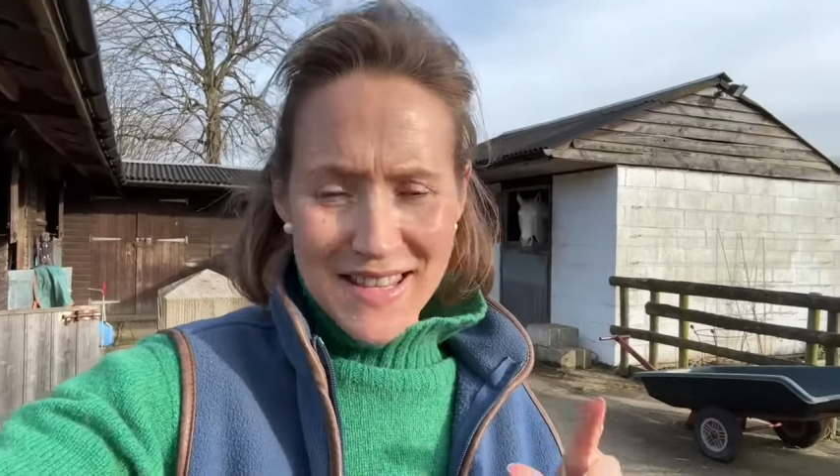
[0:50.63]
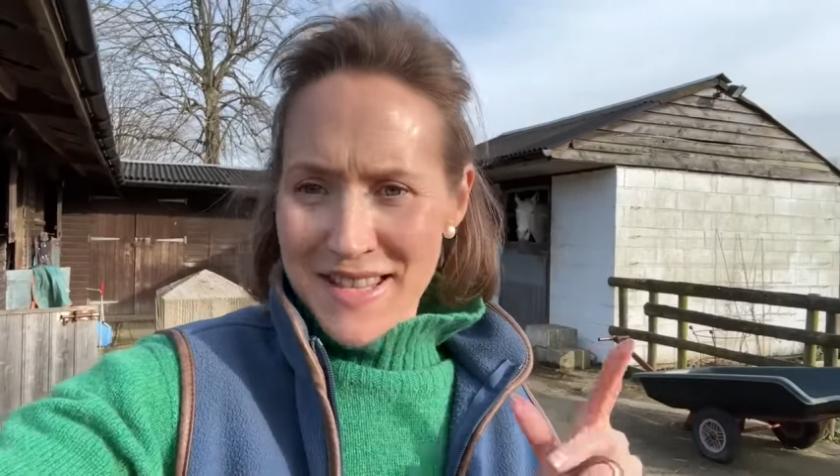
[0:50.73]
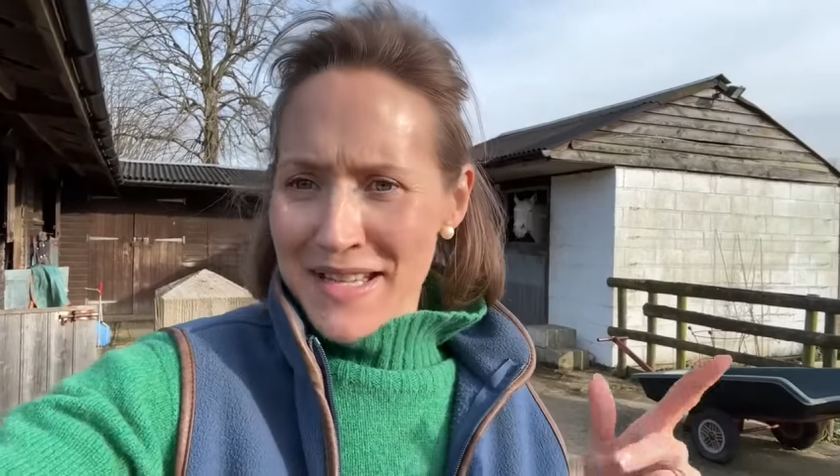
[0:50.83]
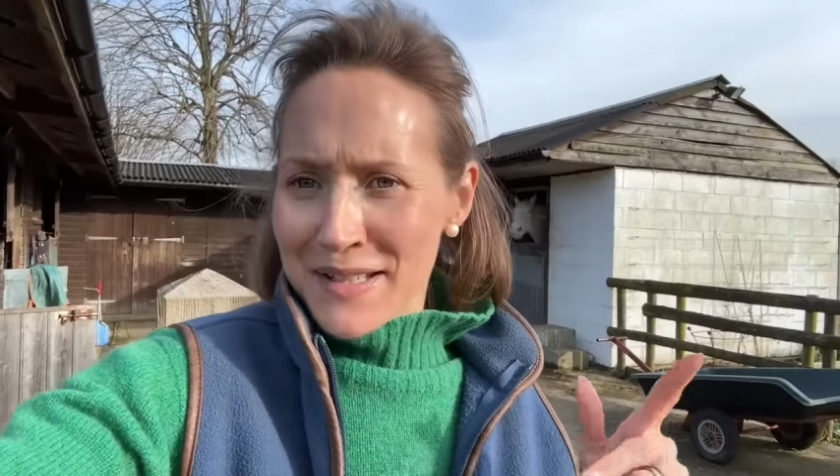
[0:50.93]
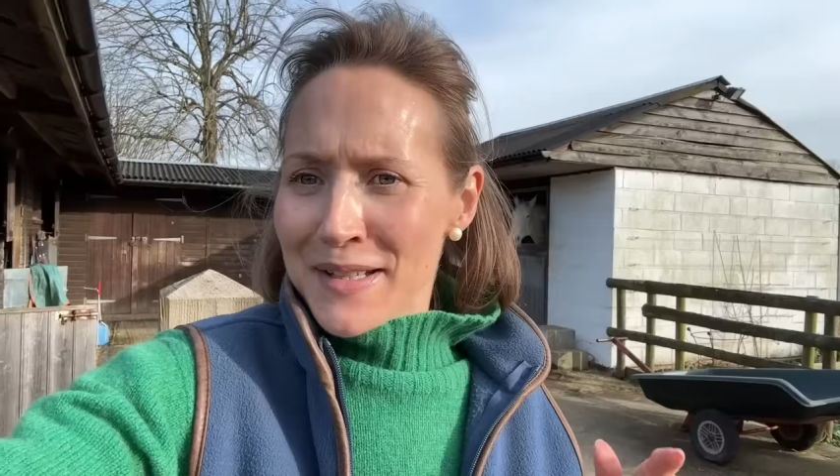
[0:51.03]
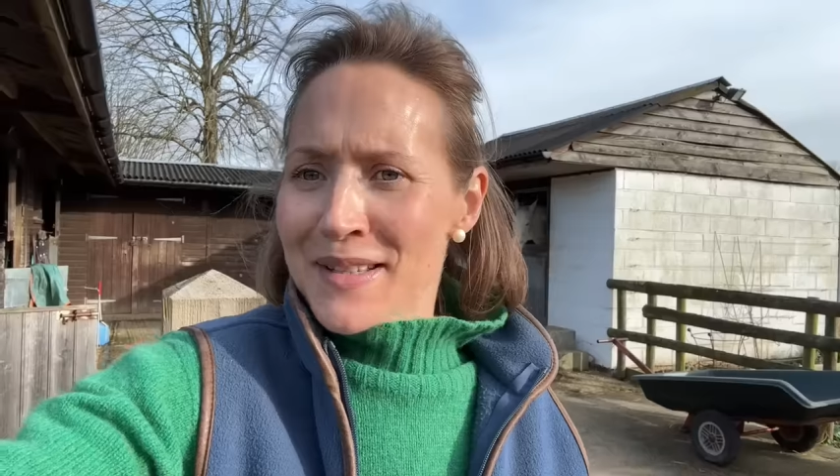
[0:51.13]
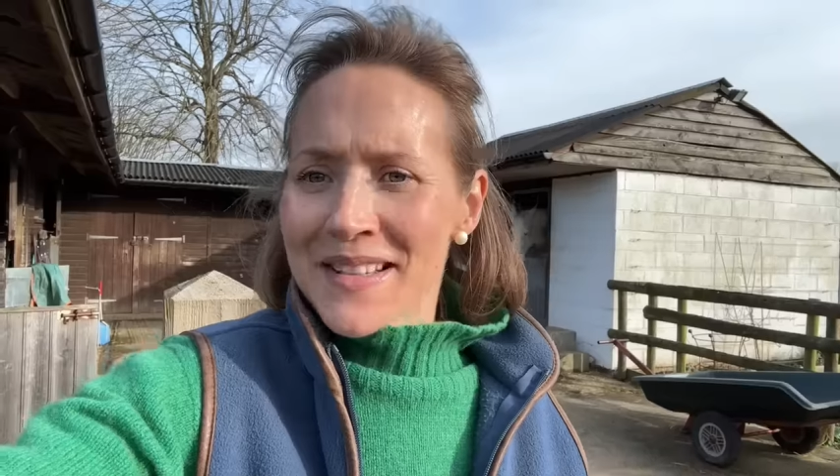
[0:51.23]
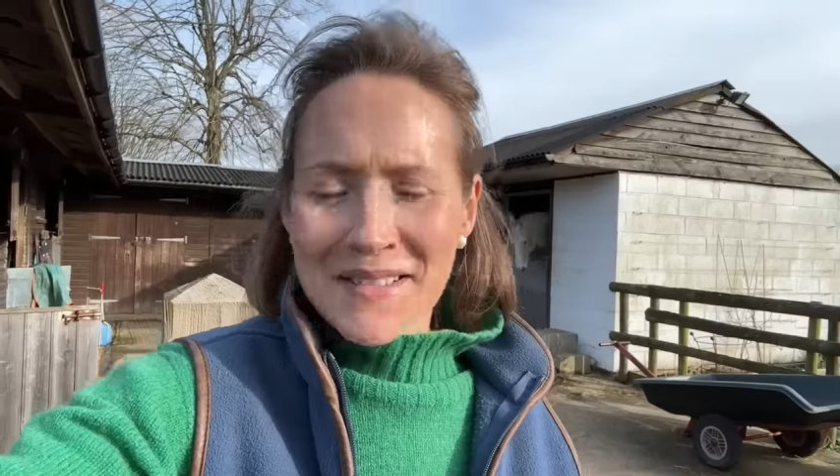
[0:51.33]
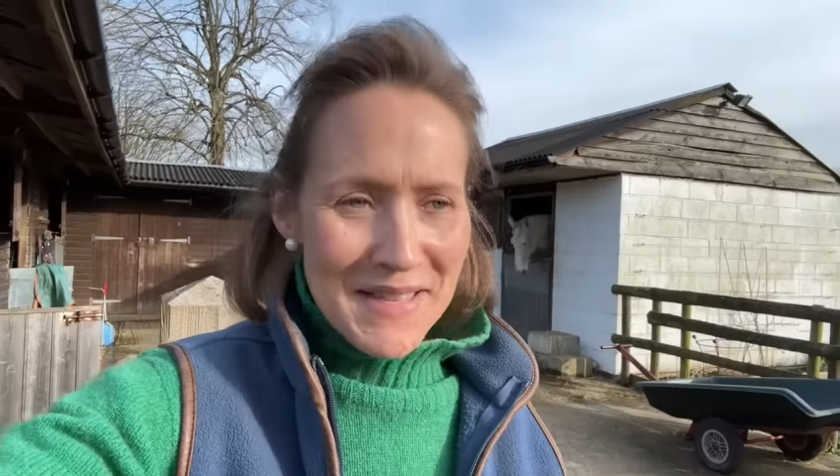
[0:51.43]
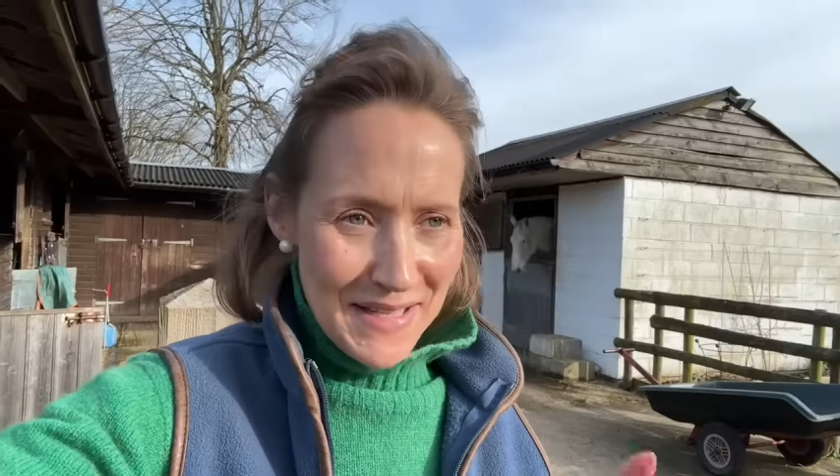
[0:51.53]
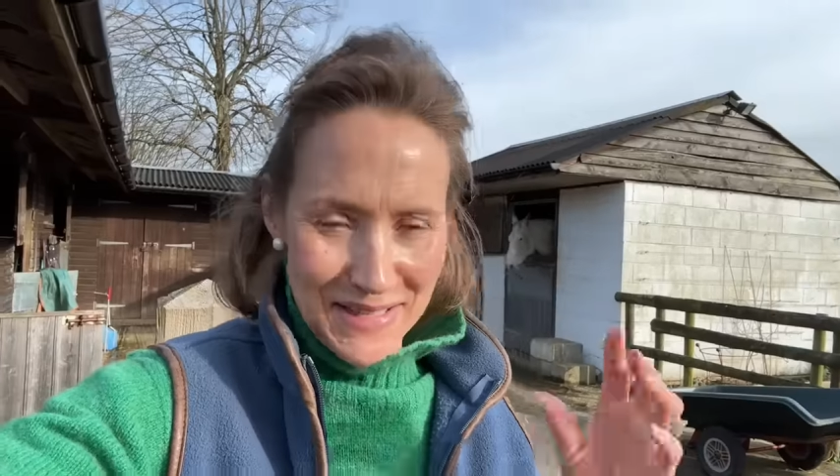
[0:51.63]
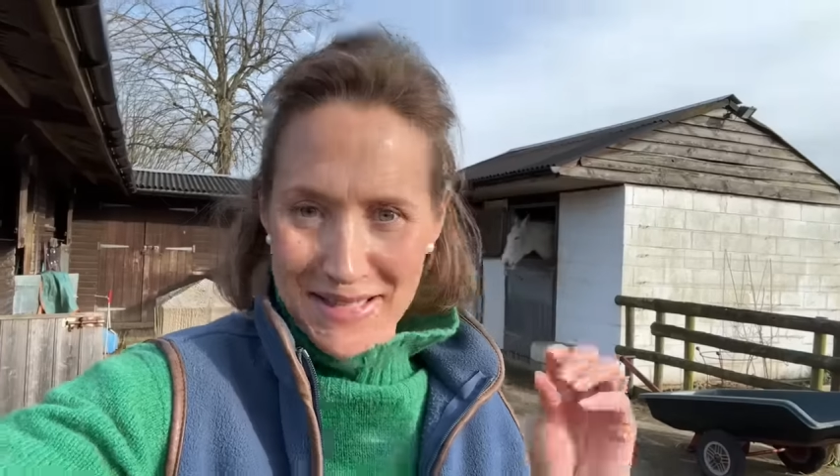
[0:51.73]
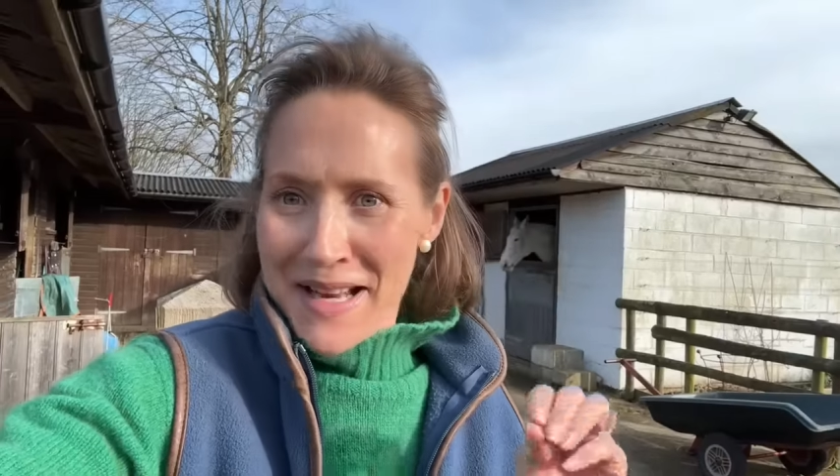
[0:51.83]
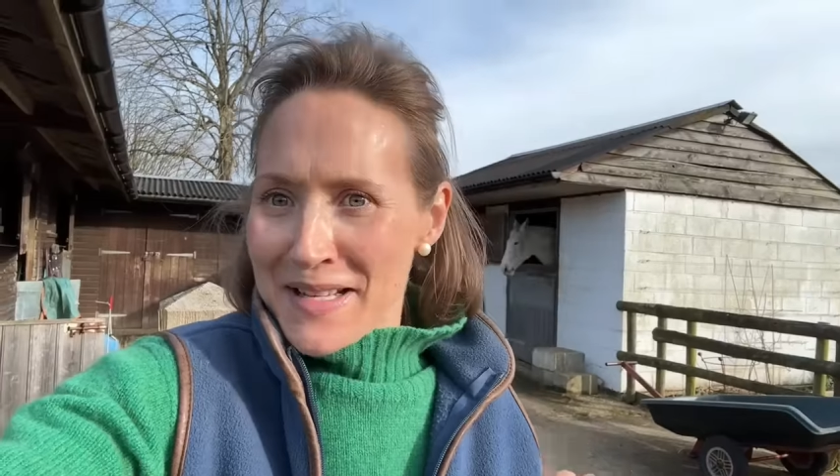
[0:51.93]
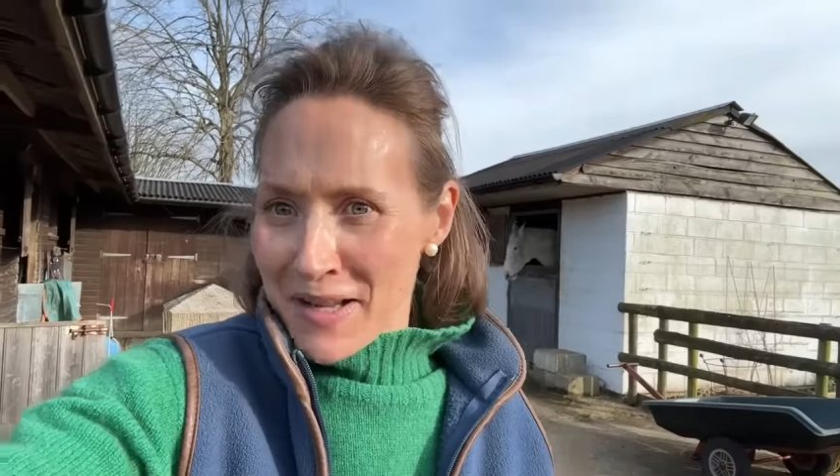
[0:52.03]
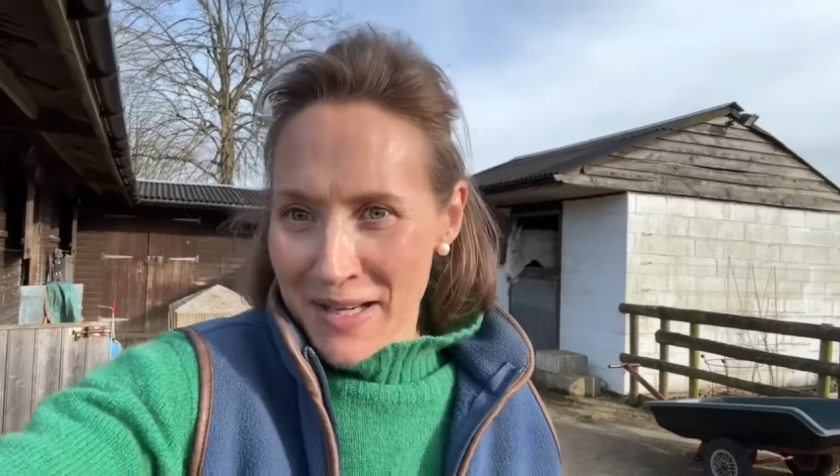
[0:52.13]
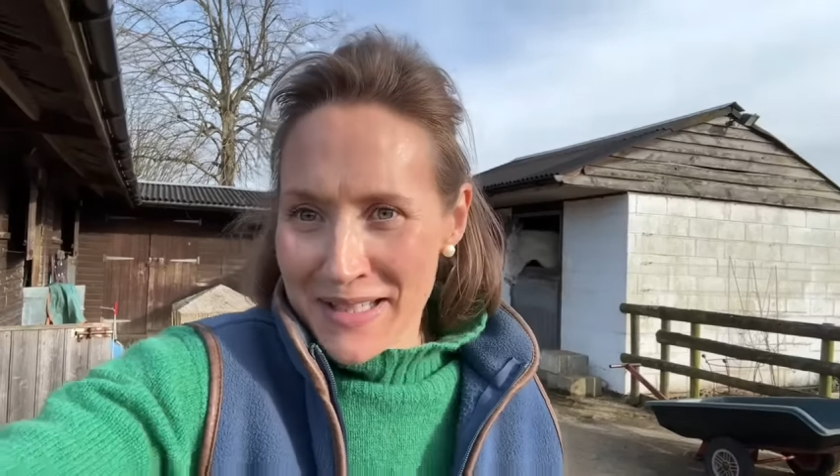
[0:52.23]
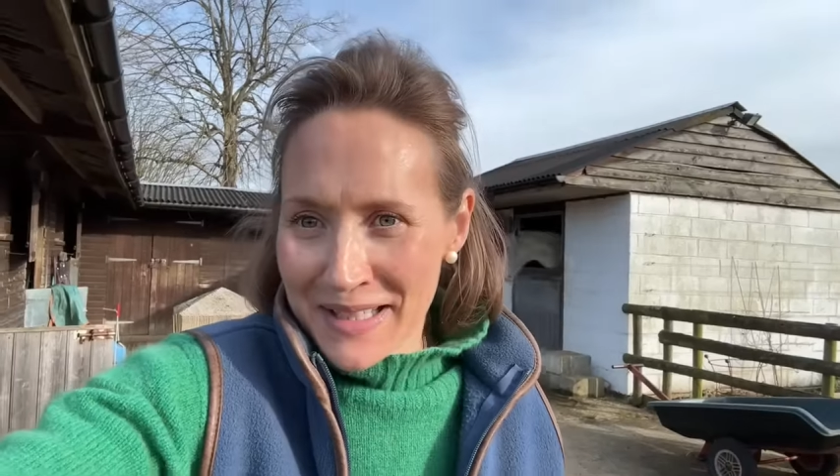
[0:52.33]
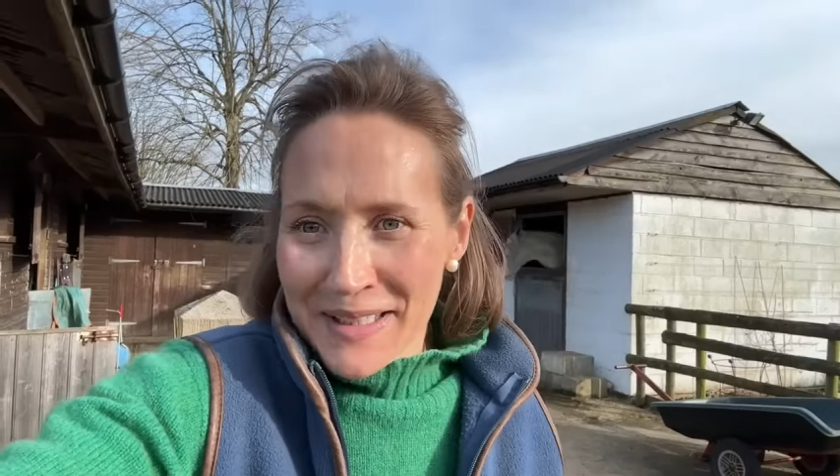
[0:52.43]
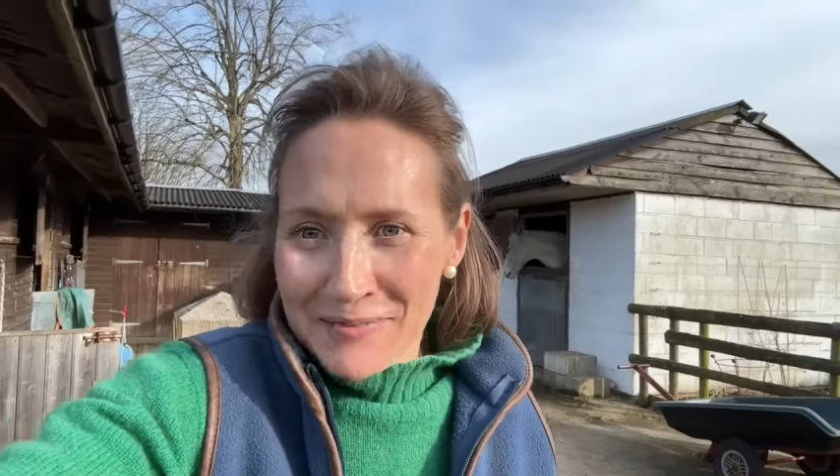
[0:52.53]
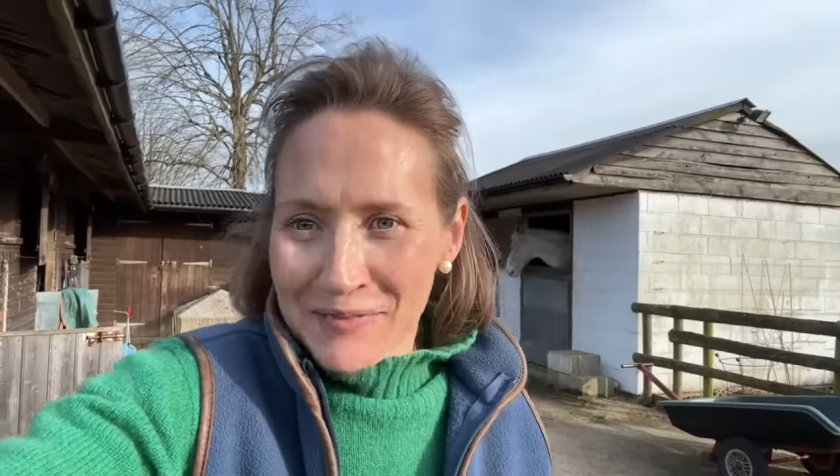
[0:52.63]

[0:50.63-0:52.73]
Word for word: this is this is exciting.